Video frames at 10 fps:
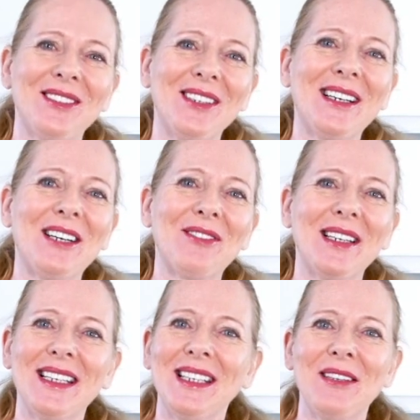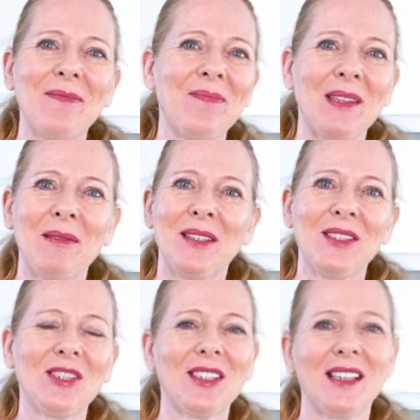you have any
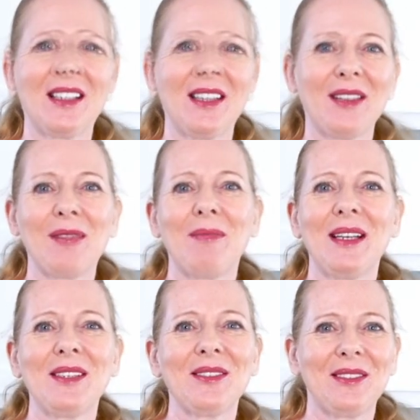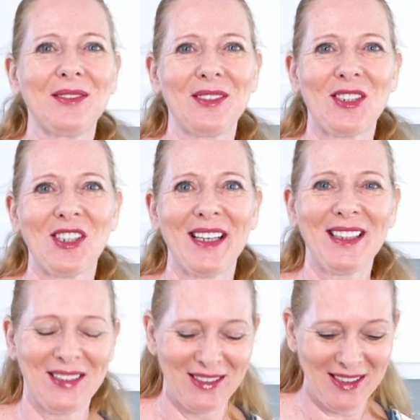dishes that remind you of your
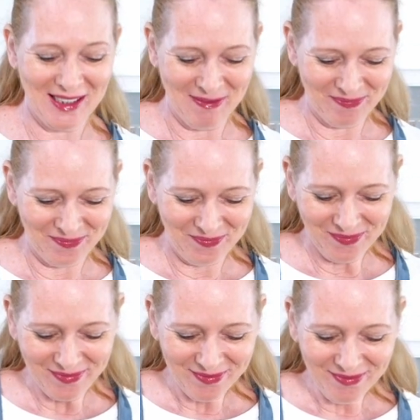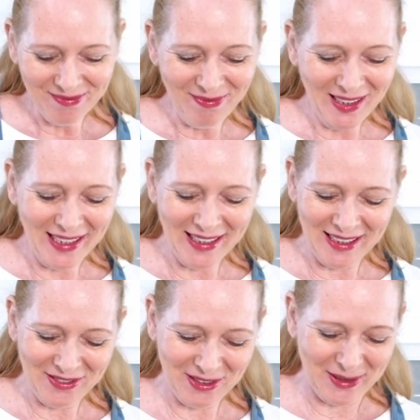childhood? I
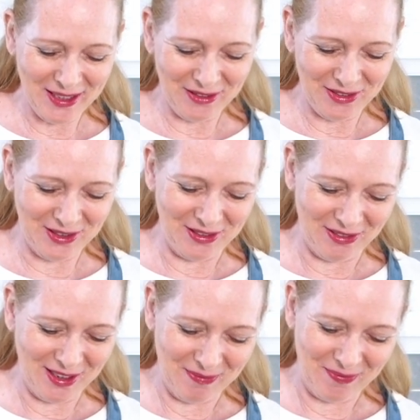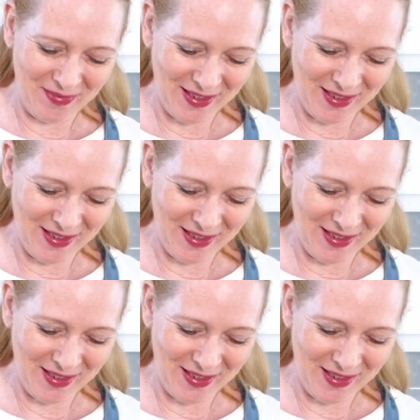have quite a few of them.